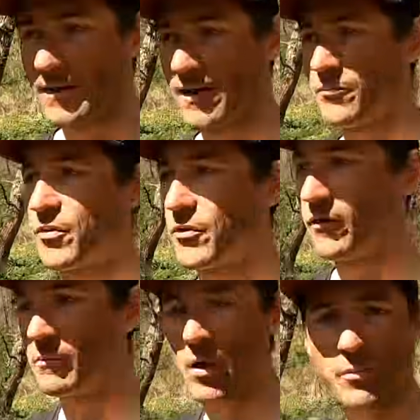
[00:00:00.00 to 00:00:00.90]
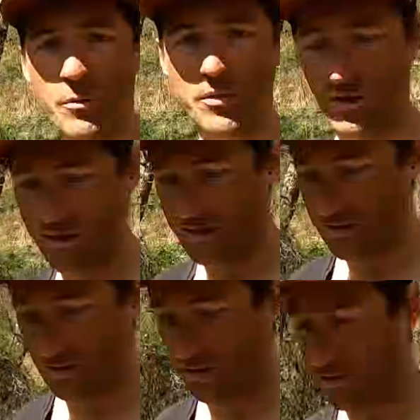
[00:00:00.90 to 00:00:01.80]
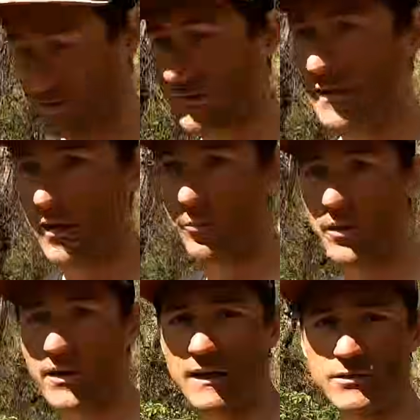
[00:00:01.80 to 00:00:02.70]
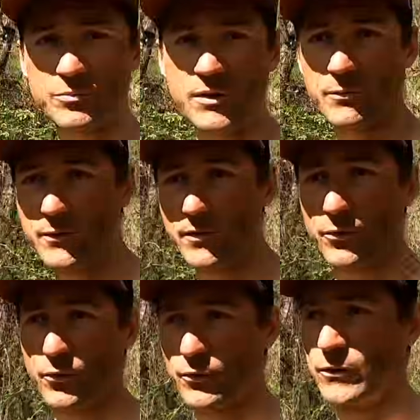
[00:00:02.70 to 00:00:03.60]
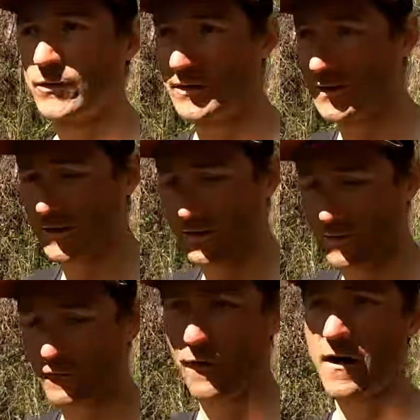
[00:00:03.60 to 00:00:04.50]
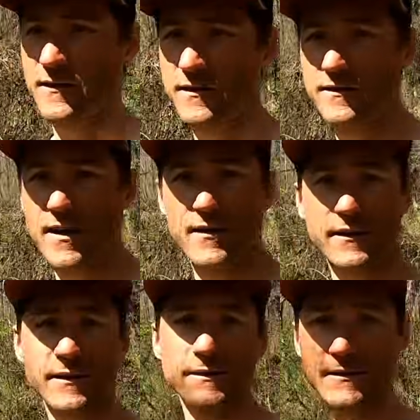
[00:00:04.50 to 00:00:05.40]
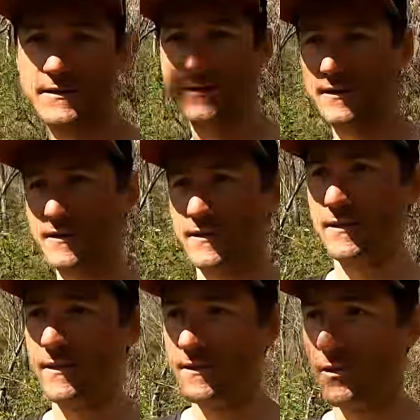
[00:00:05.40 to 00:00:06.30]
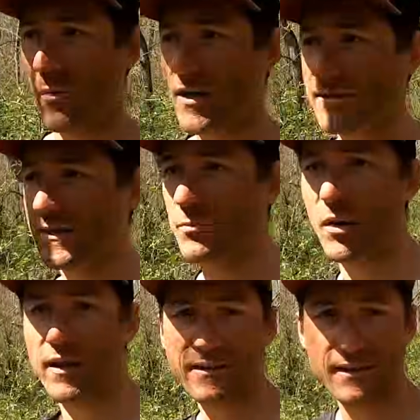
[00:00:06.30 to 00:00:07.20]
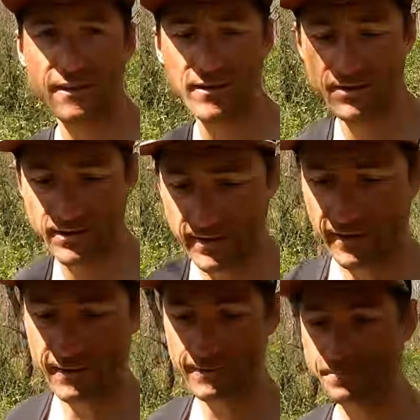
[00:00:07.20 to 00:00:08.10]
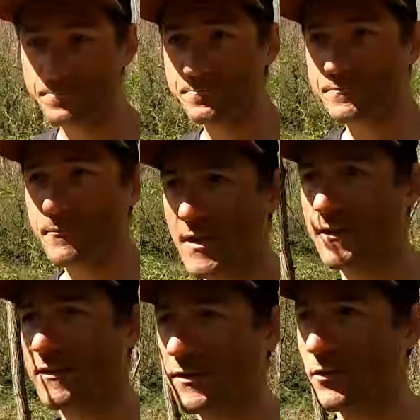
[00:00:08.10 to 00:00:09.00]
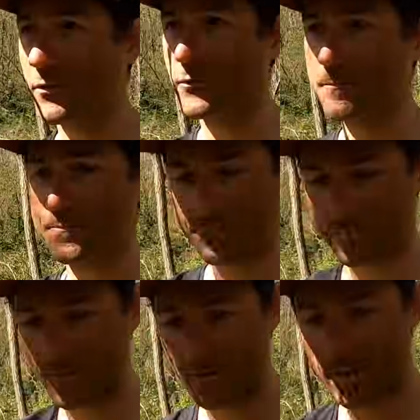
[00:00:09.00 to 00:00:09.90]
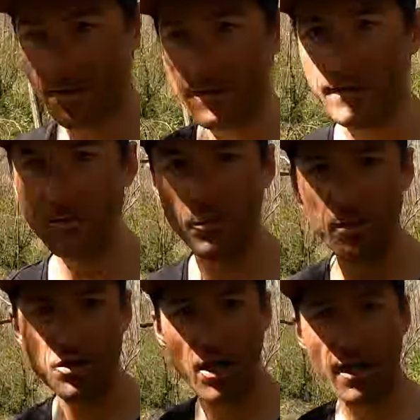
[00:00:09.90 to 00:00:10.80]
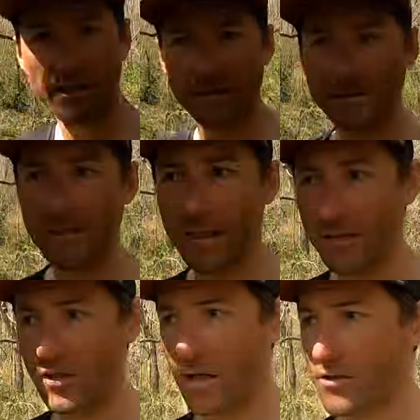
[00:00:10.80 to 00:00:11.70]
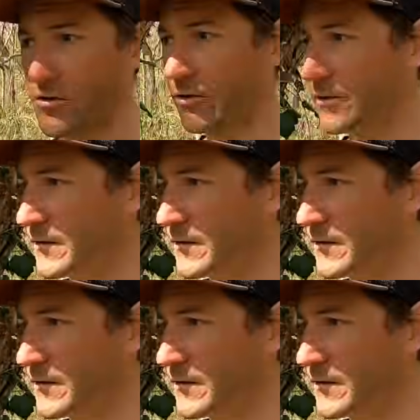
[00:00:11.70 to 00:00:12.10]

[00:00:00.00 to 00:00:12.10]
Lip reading: Improving my properties, helping other people to find their amazing place under the sun. So don't be shy, get in touch,